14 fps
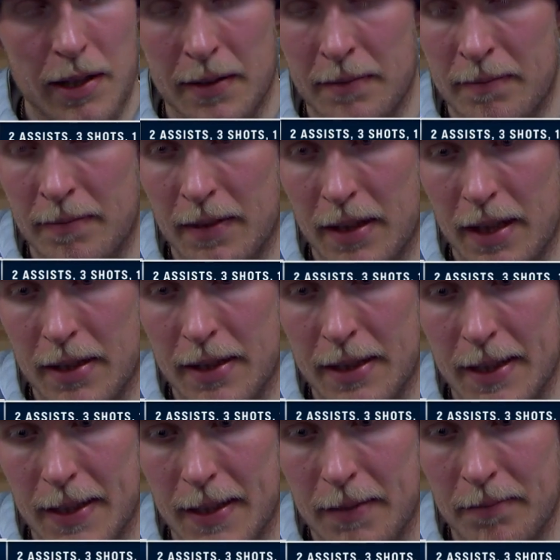And
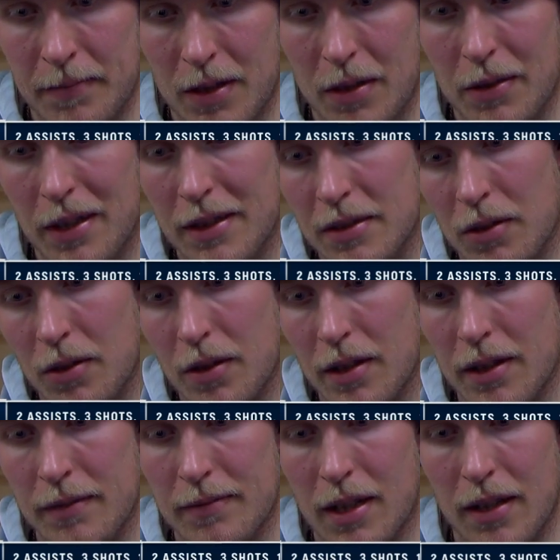then, you know, they scored
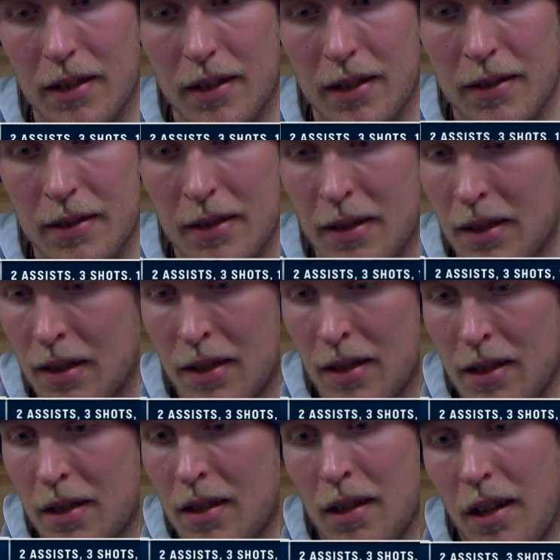and kind of,
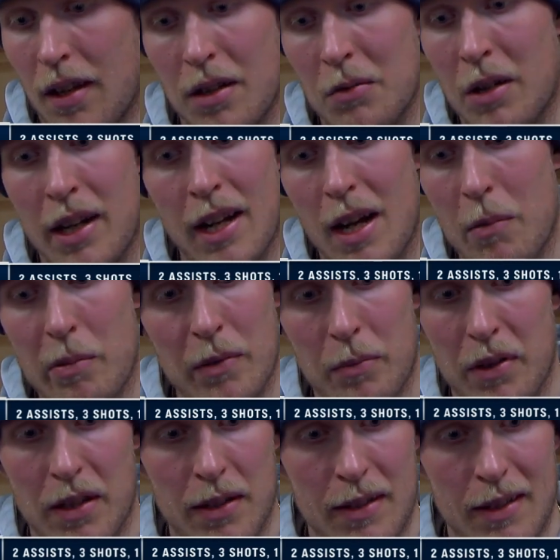I don't know what happened,
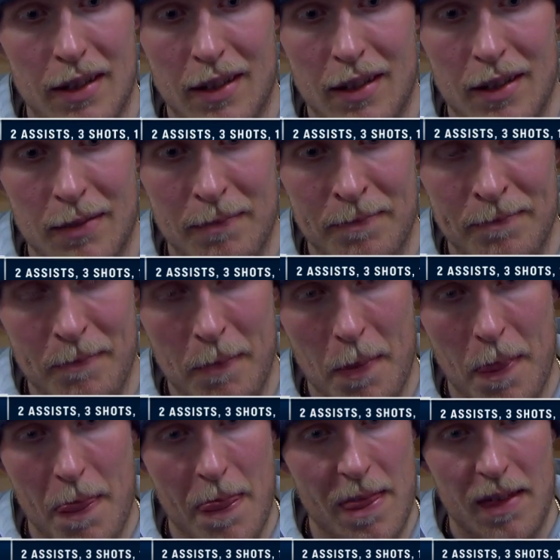but,
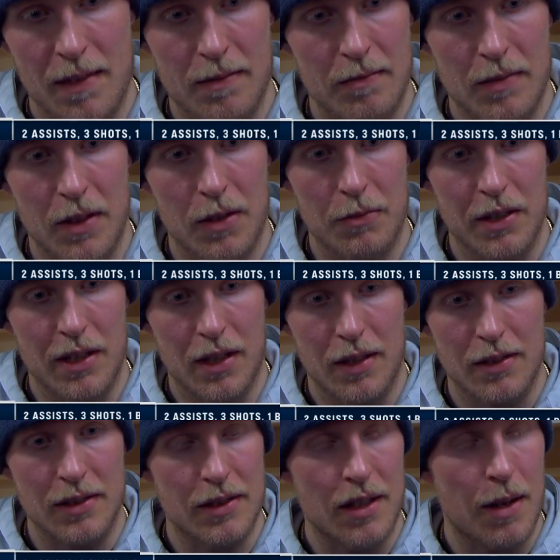you know, we kind
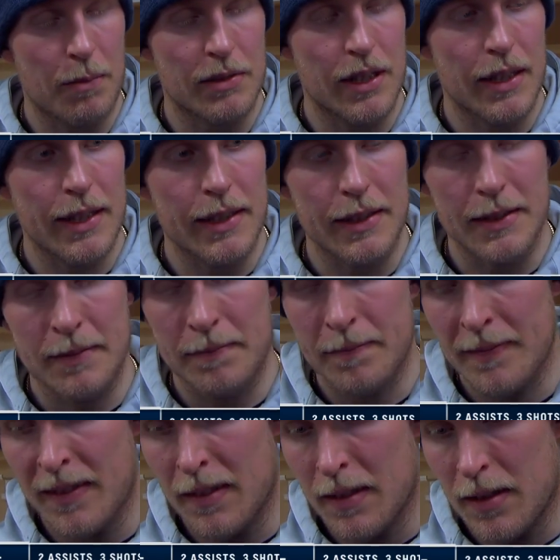of just stopped playing.
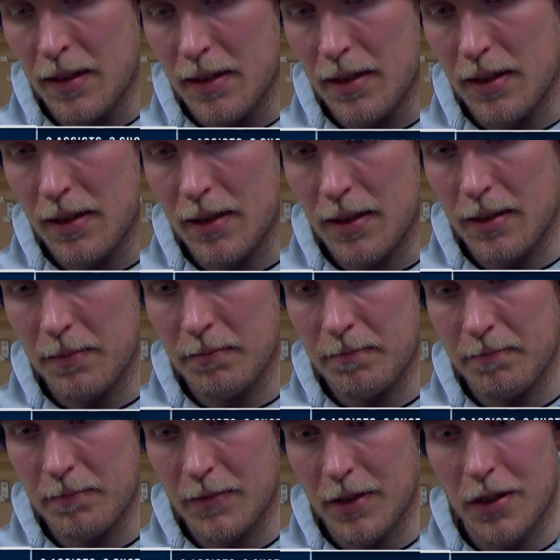And,
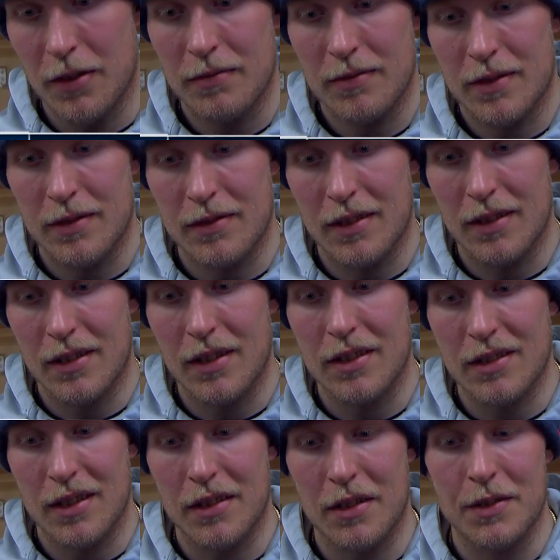you know,
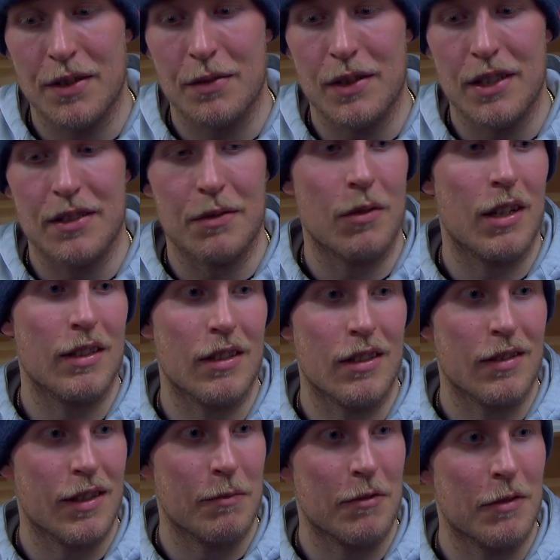there's a reason why they're
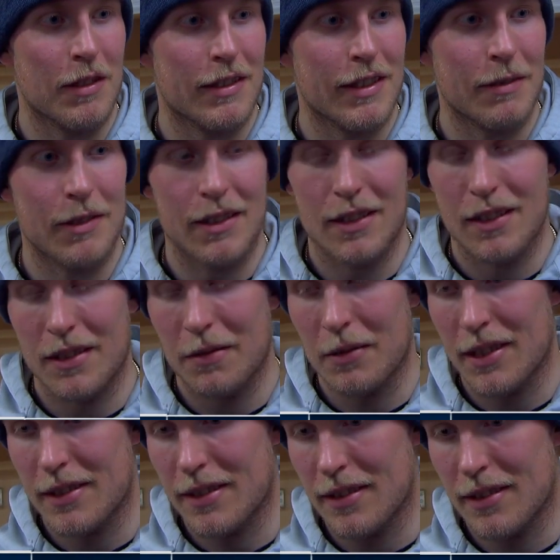number one team in the
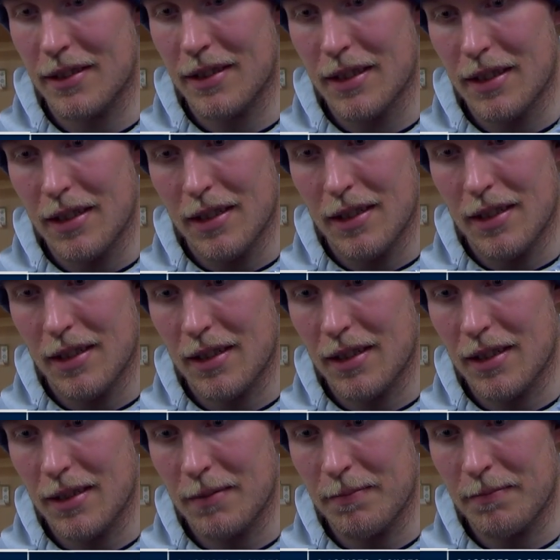West.
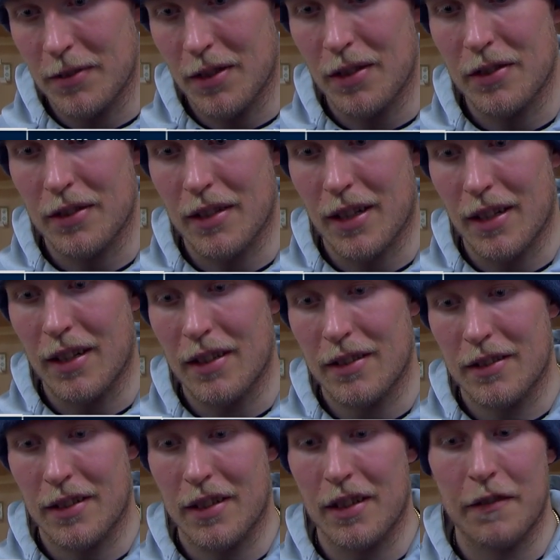And, you know, they're
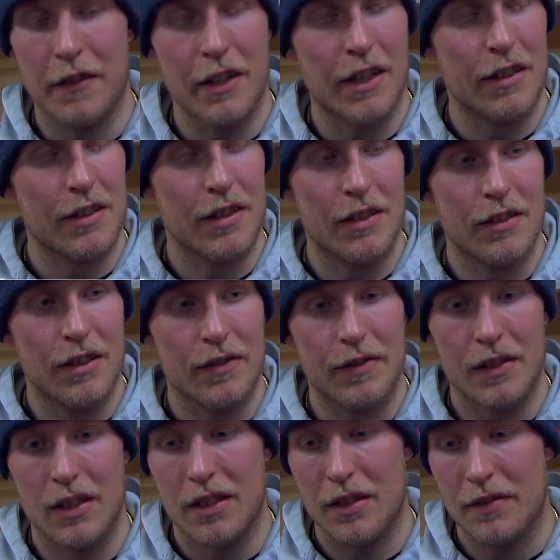gonna feed it to you
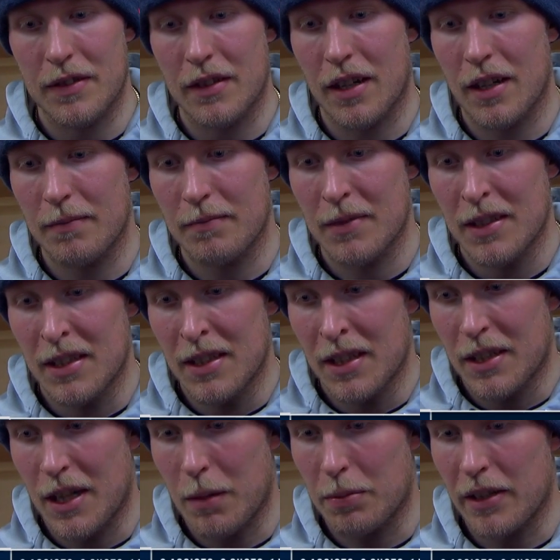if you're not
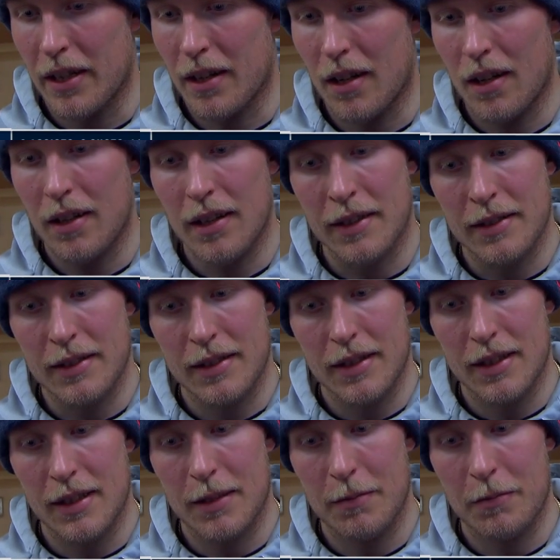playing hard. And
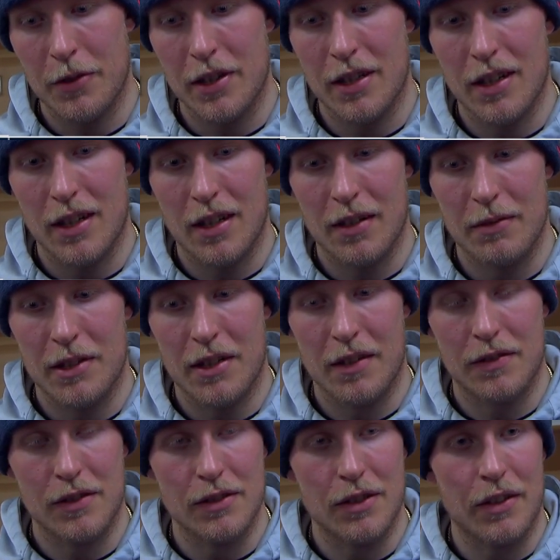we
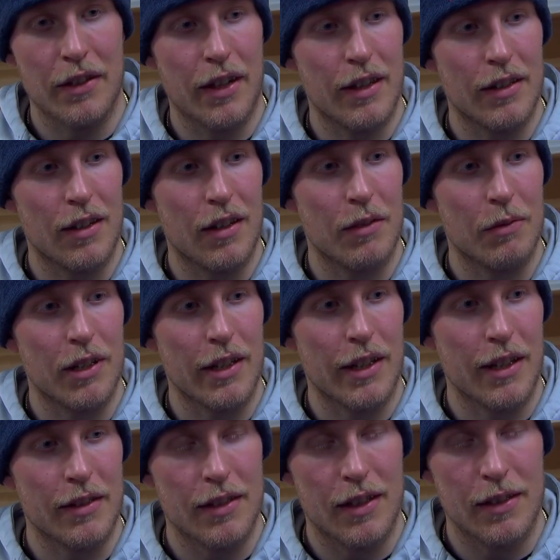definitely learned that the hard way
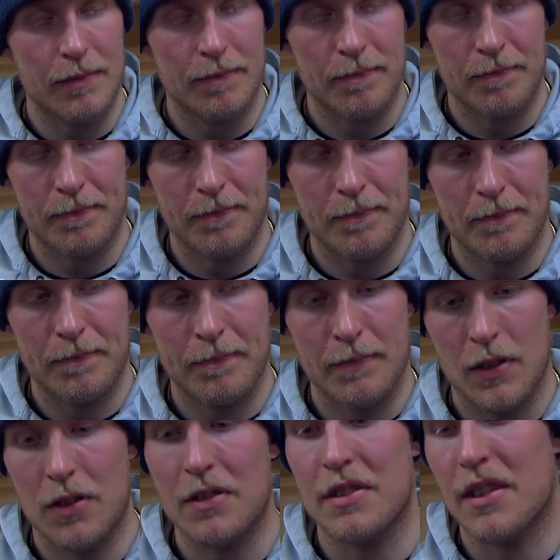again tonight,
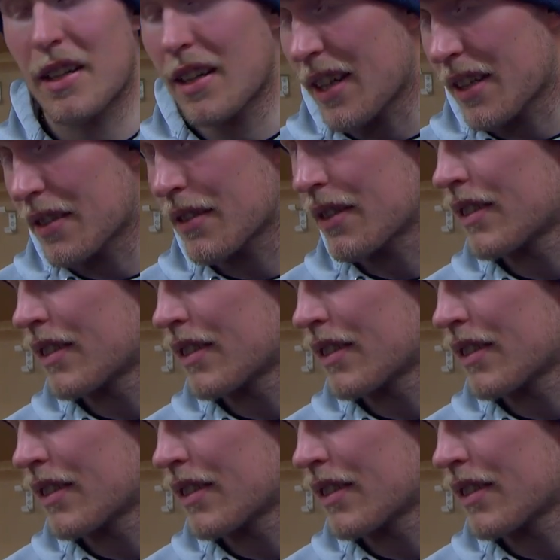or today actually.